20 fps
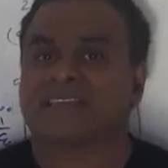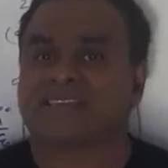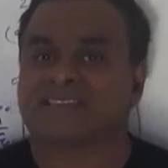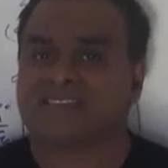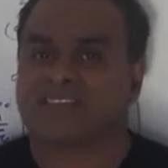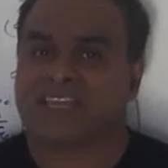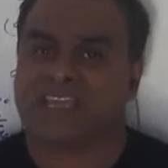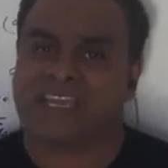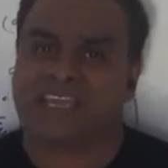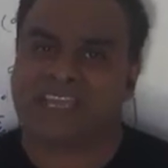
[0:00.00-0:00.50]

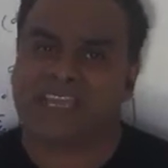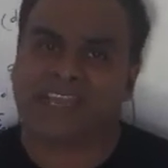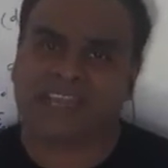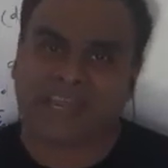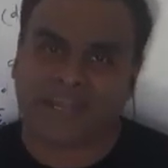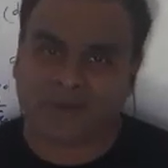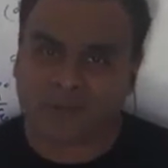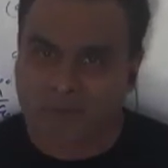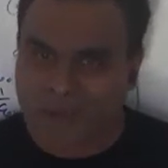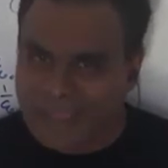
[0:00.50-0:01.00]
JEE
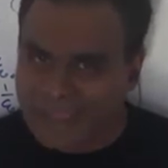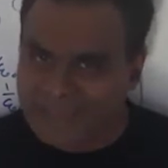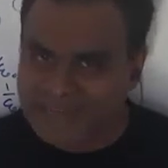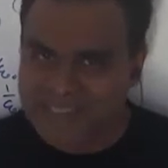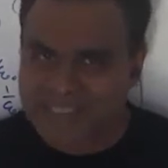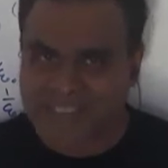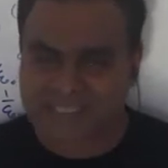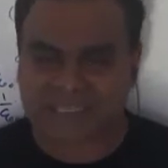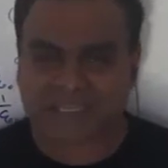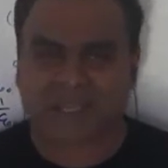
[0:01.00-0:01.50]

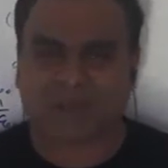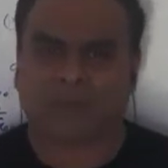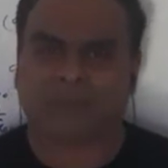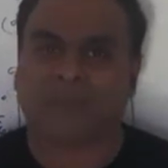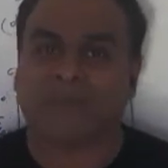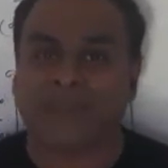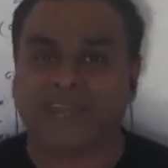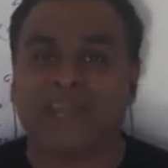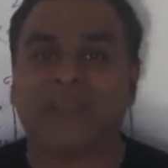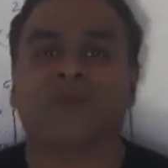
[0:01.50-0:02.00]
advanced,
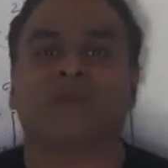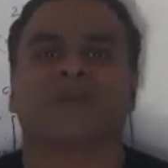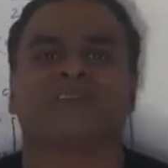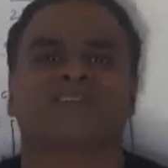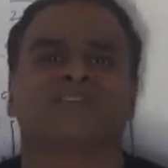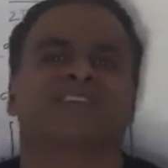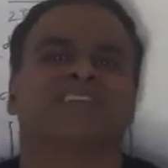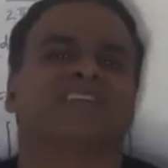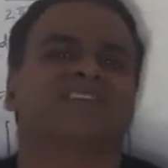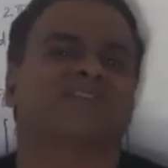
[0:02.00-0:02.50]
many
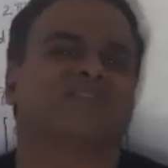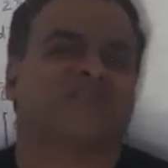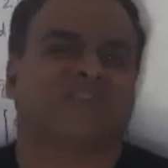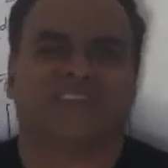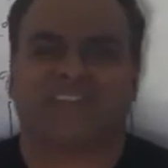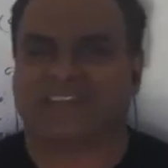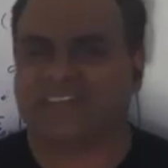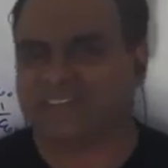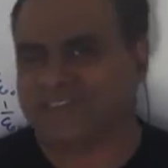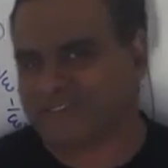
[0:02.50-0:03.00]
questions
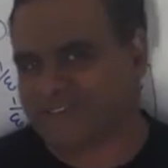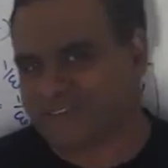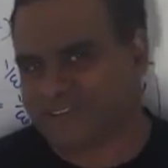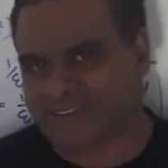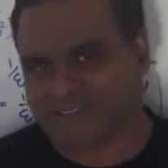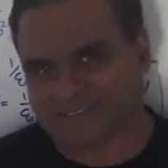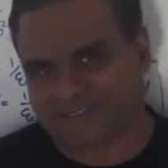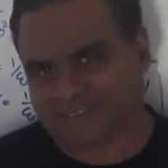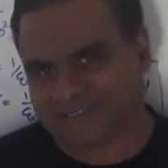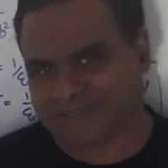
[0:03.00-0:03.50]
we
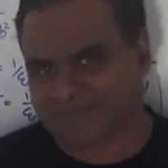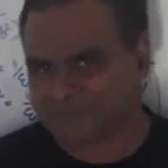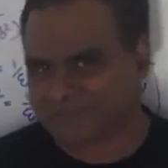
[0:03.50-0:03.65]
discussed,